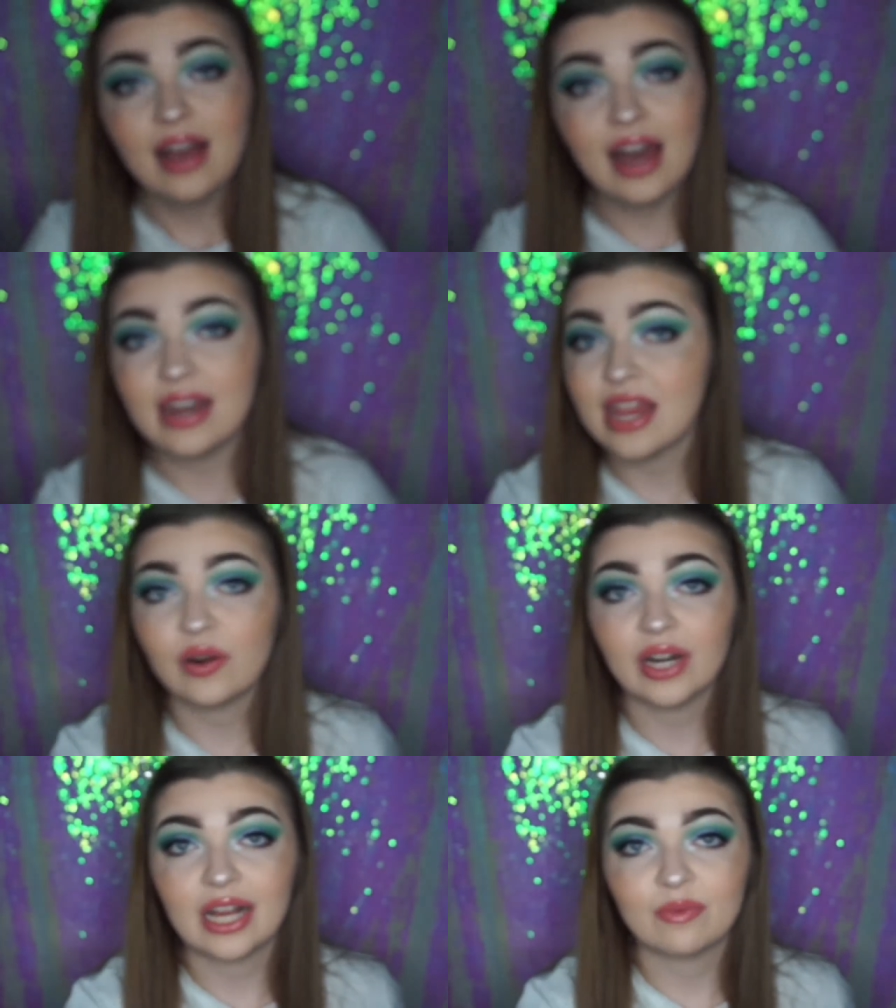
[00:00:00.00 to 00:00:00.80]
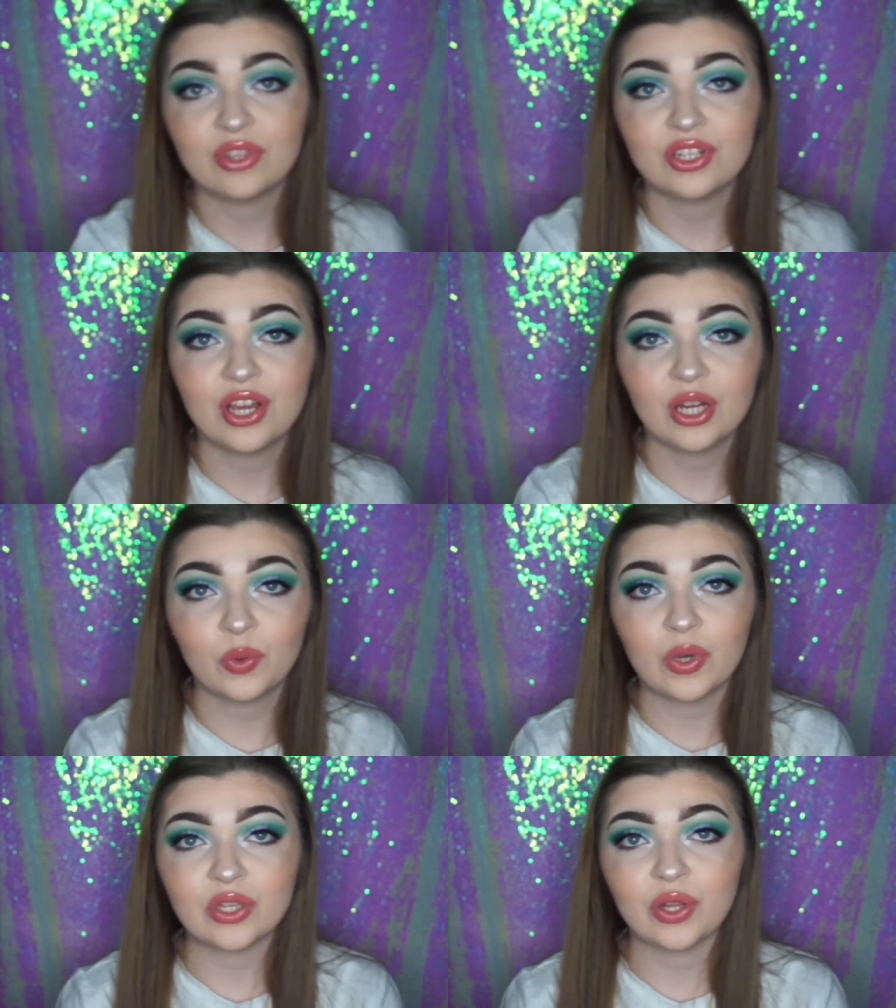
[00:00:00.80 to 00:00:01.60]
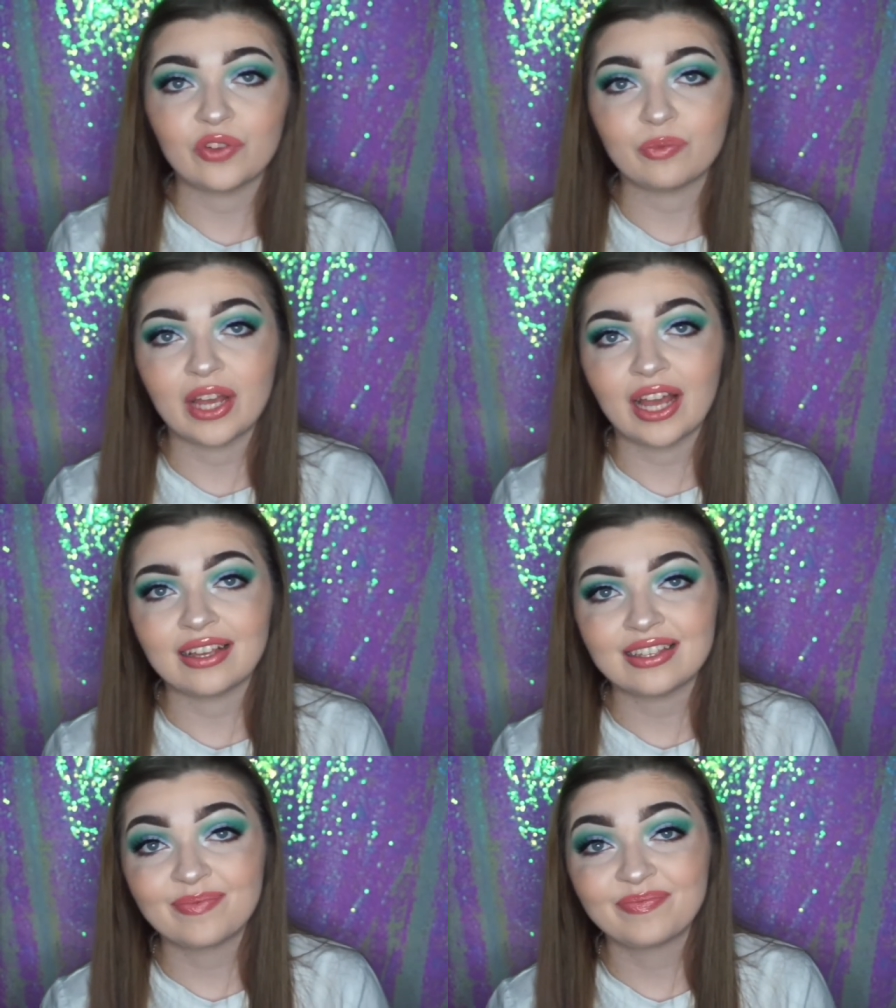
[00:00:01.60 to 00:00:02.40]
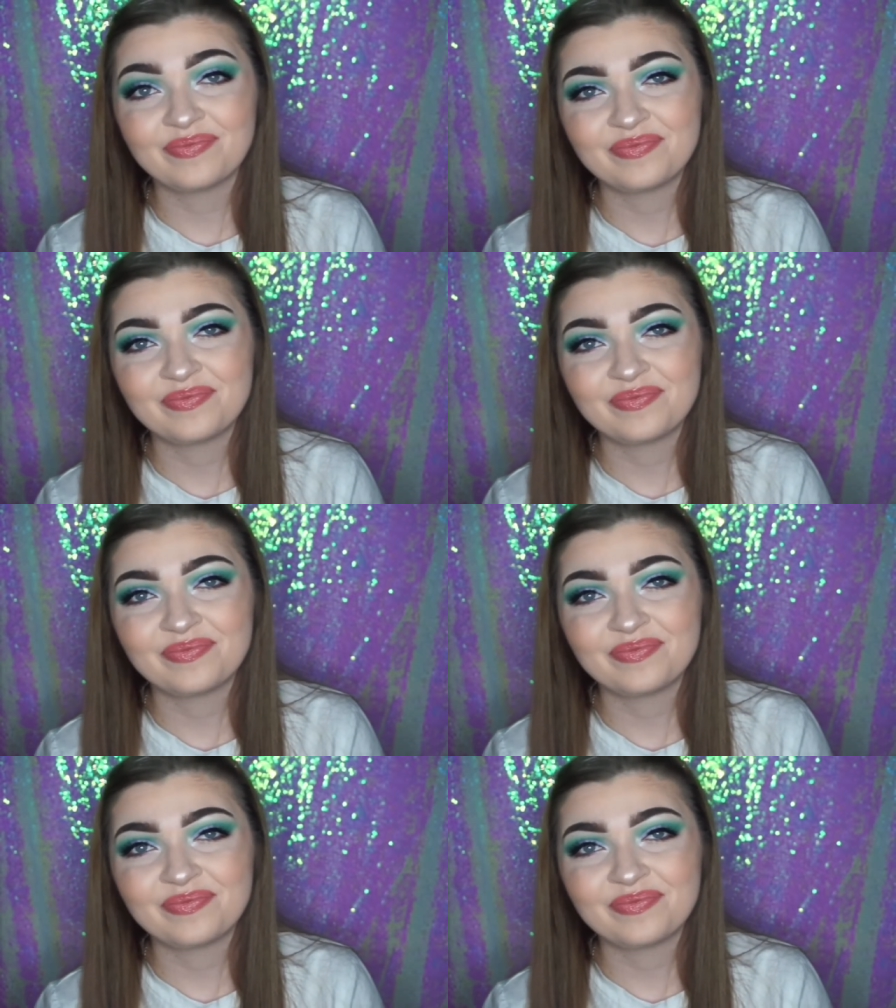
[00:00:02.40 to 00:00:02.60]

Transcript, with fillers: and here I am with turquoise all over my eyes hmm.